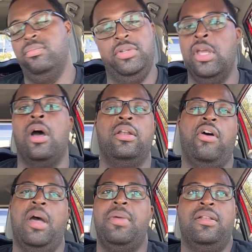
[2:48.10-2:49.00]
Y'all know
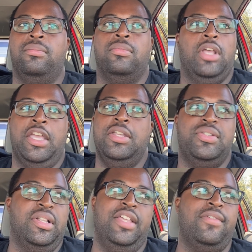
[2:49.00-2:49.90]
I used
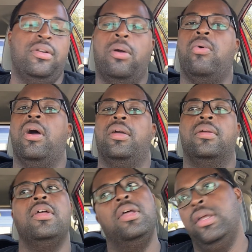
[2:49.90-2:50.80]
to live in Norwalk.
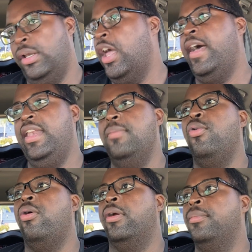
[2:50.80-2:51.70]
Not
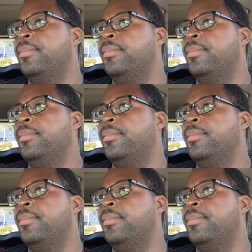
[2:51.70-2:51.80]
anymore.